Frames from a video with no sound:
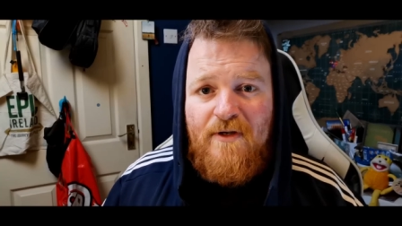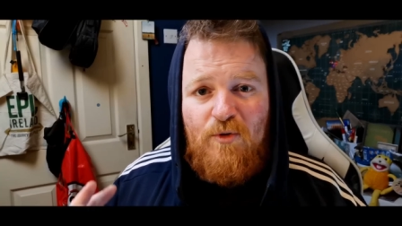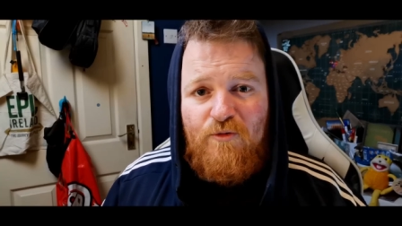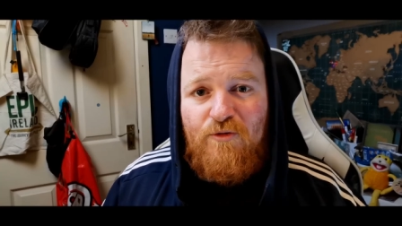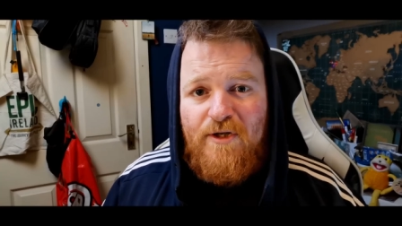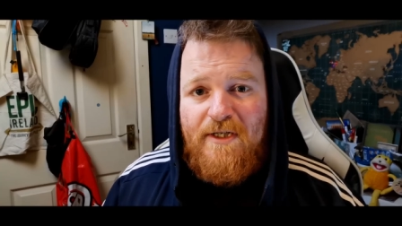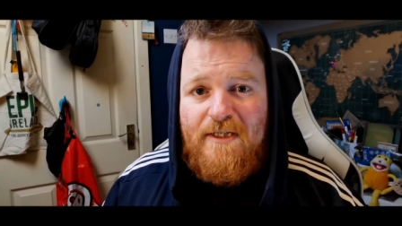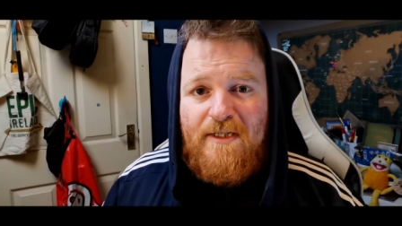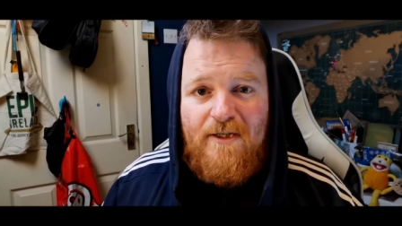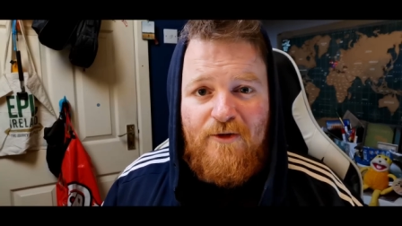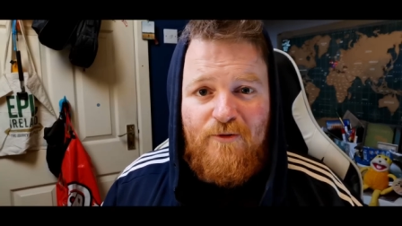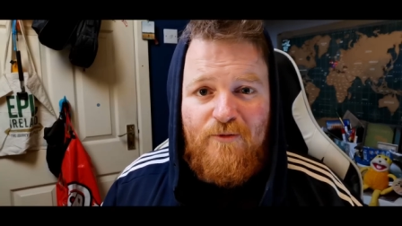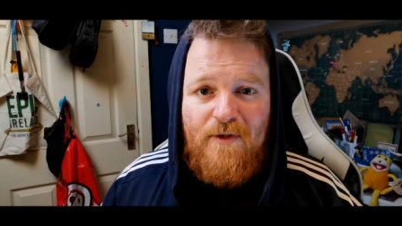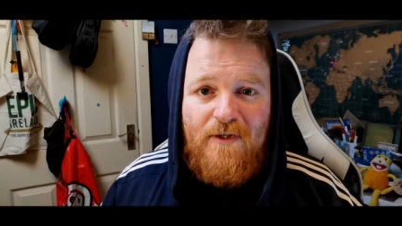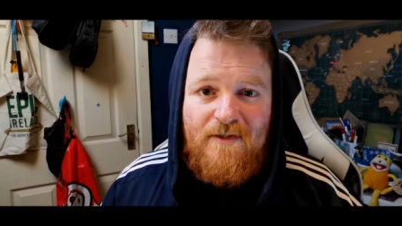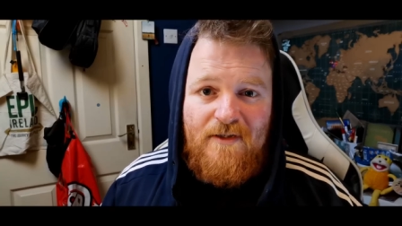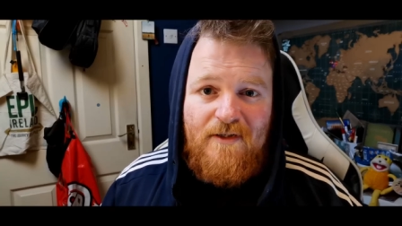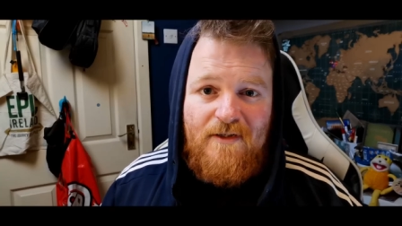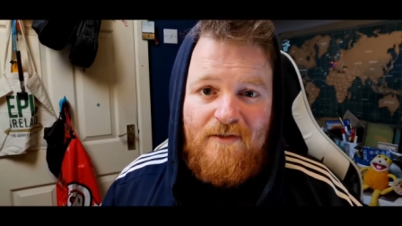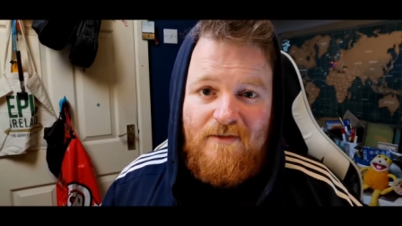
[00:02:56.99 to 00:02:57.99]
But right now,
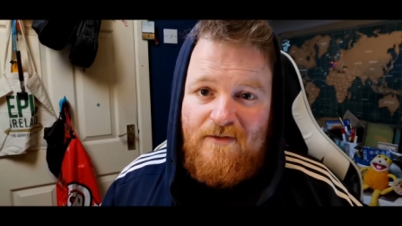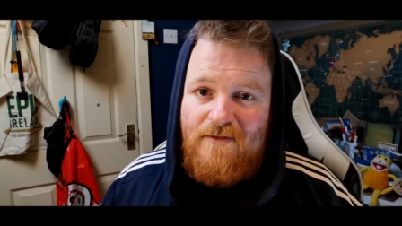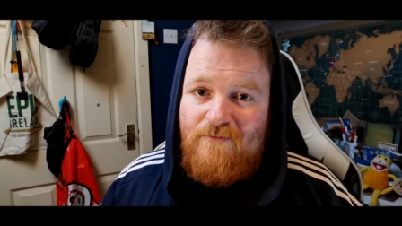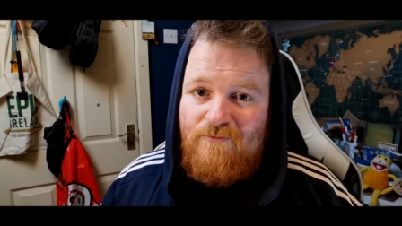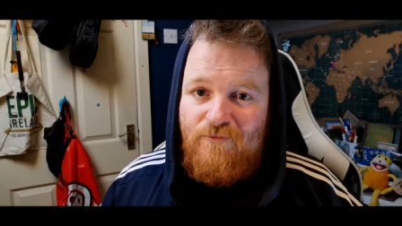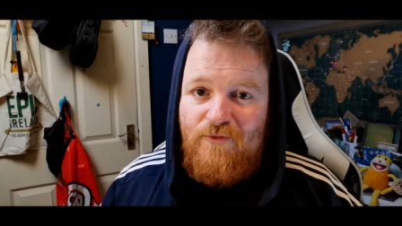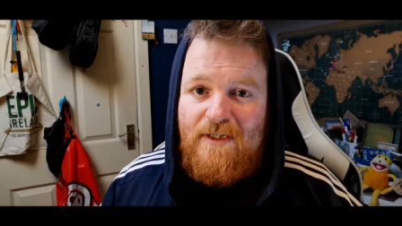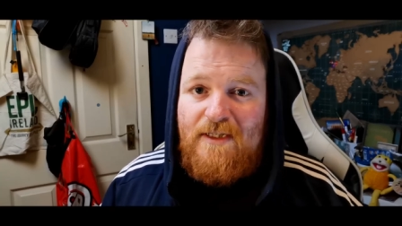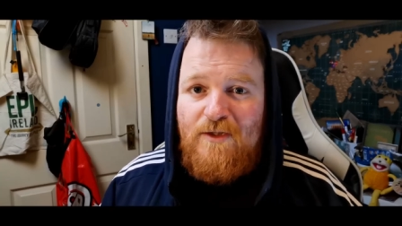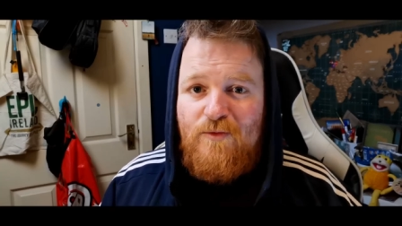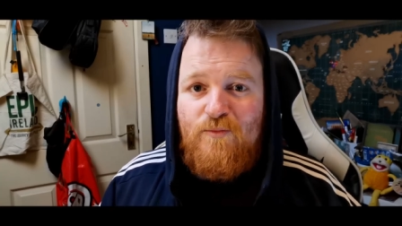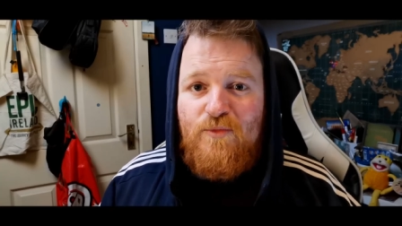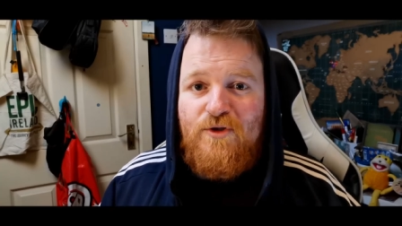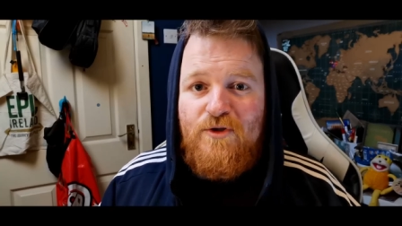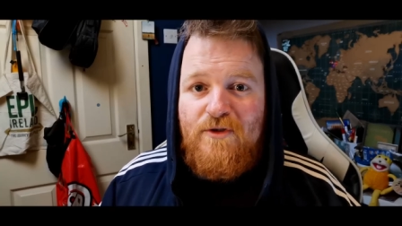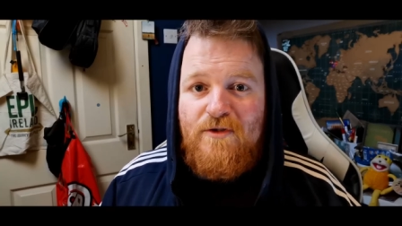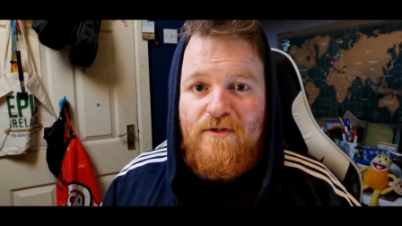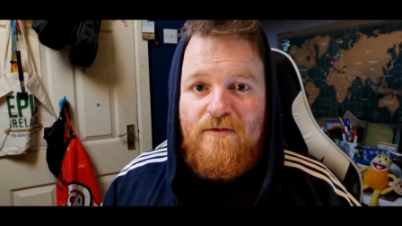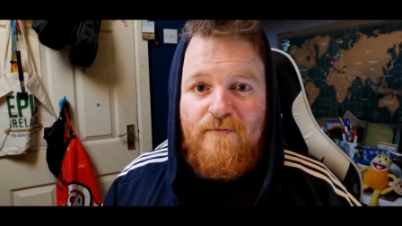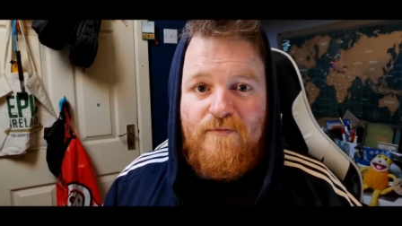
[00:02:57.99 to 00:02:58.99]
I think it's really
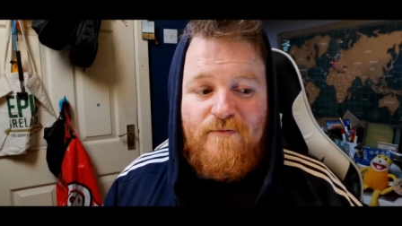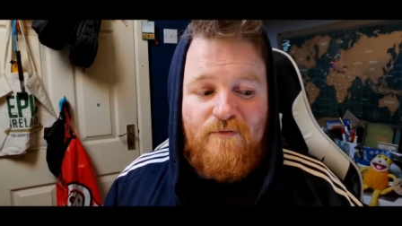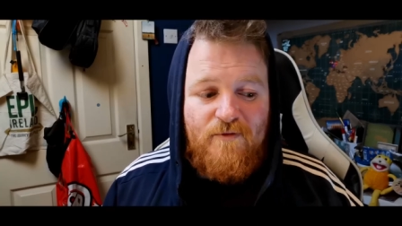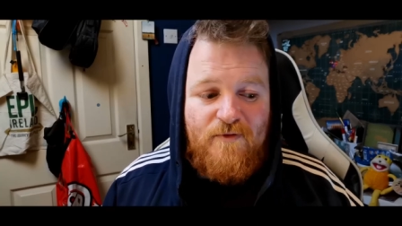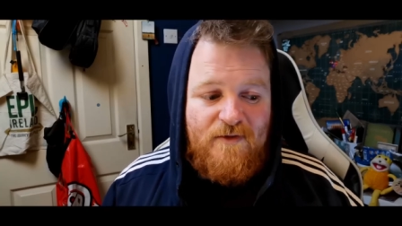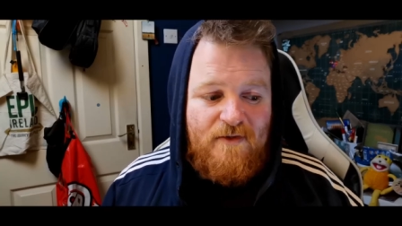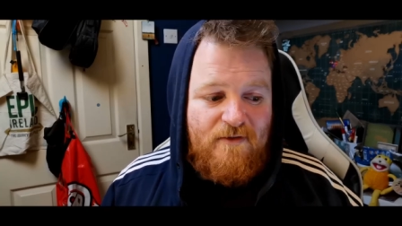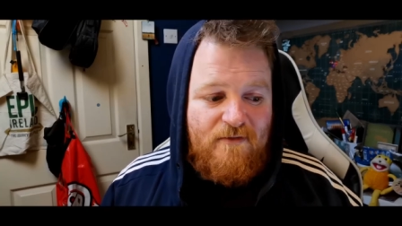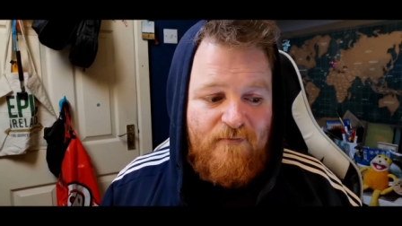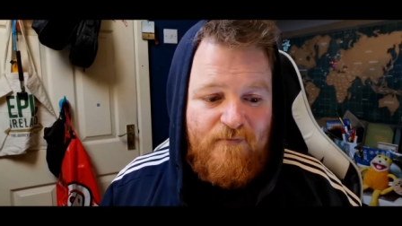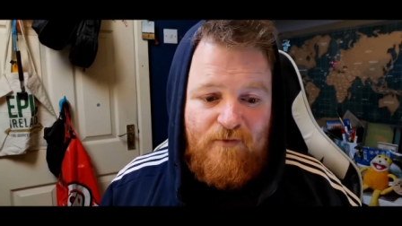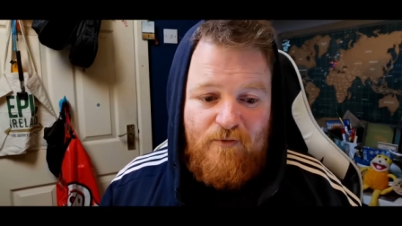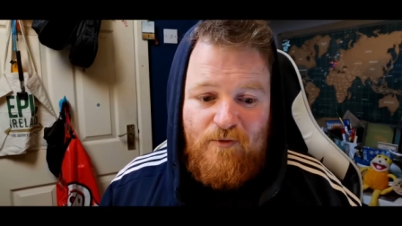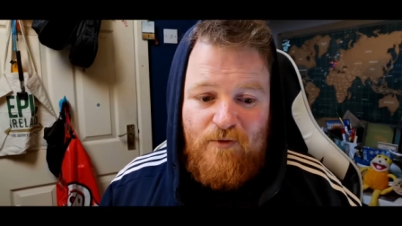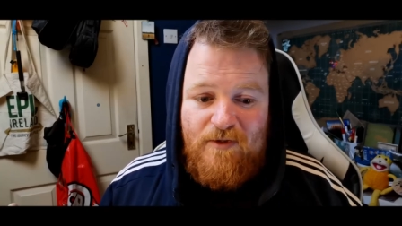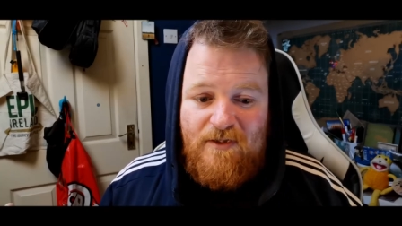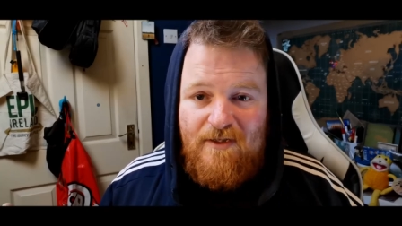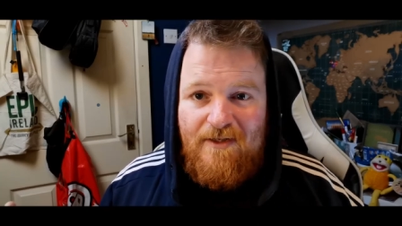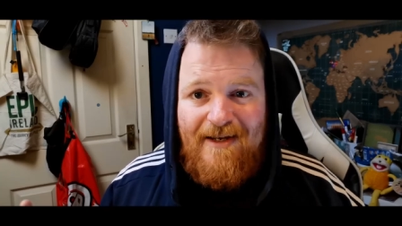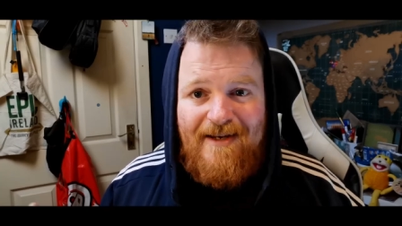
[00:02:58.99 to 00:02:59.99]
unproductive for us to
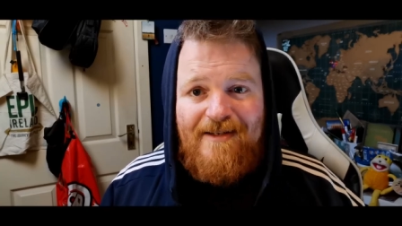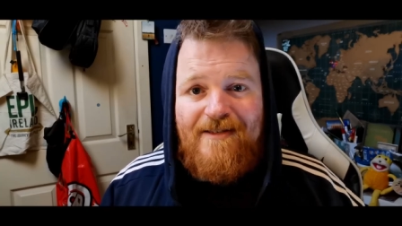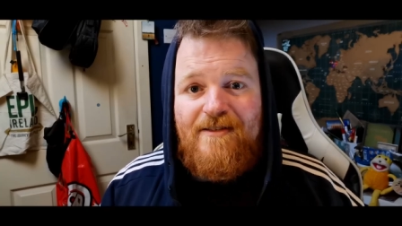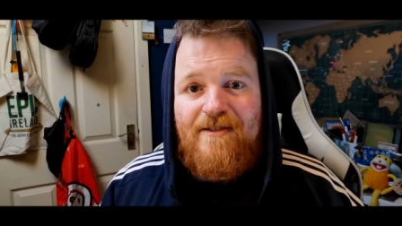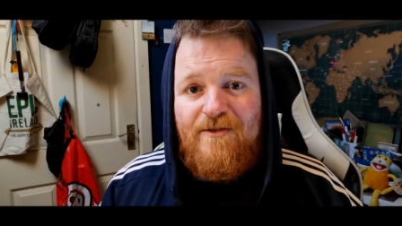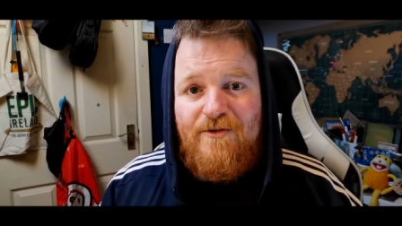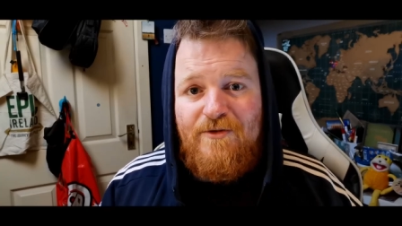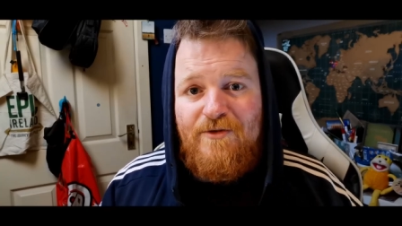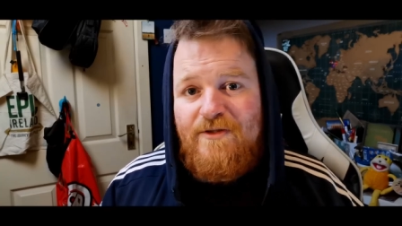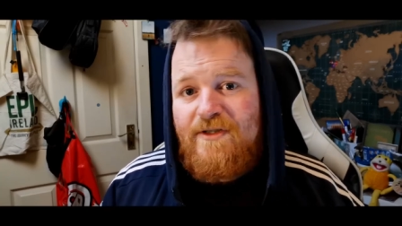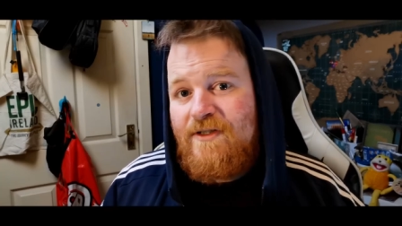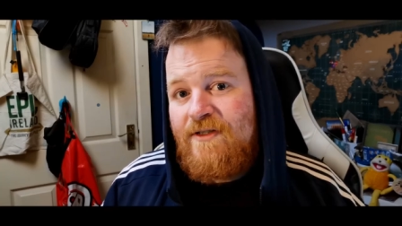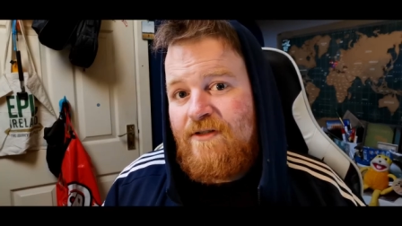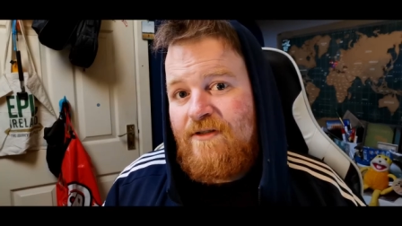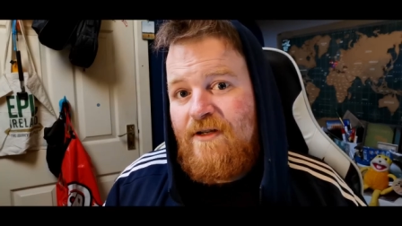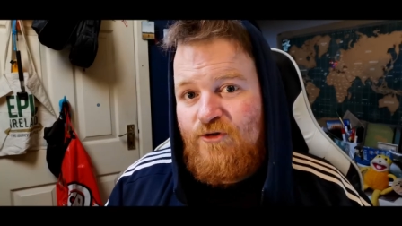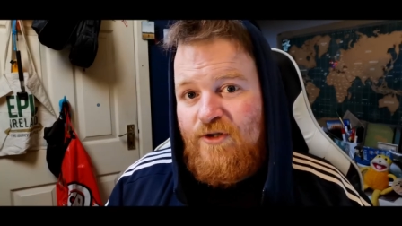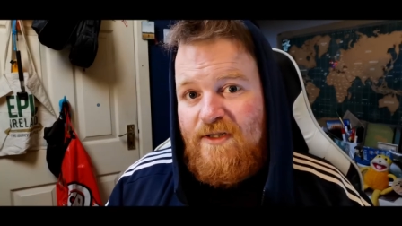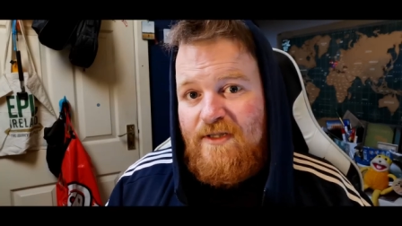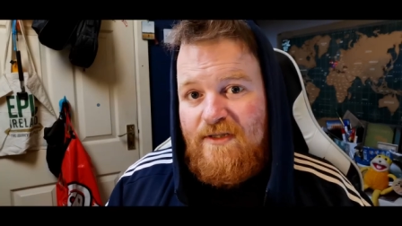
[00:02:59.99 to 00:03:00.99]
focus on anything other than
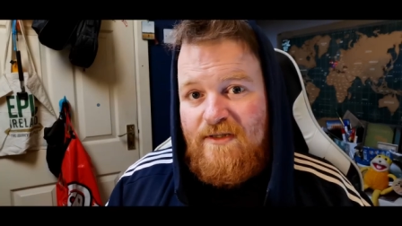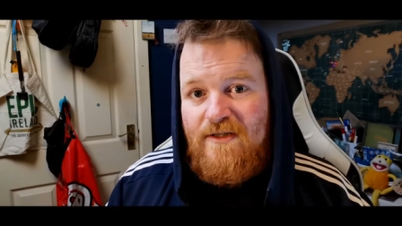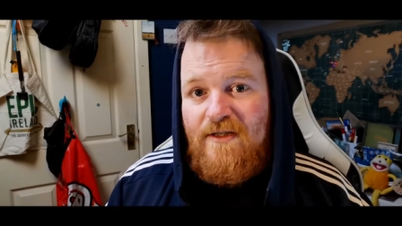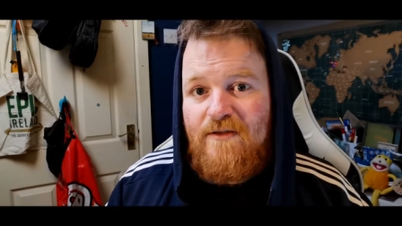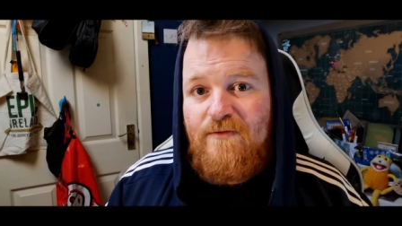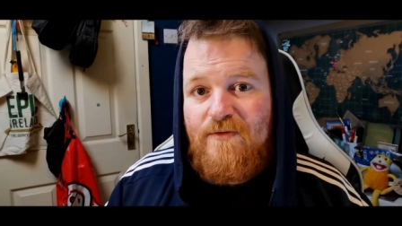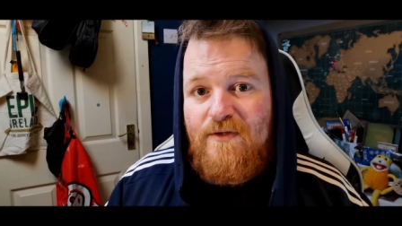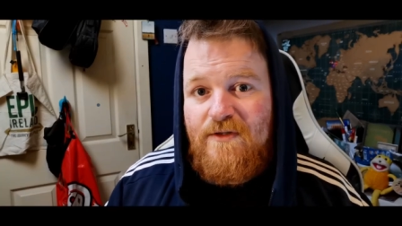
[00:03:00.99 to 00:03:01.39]
trying to solve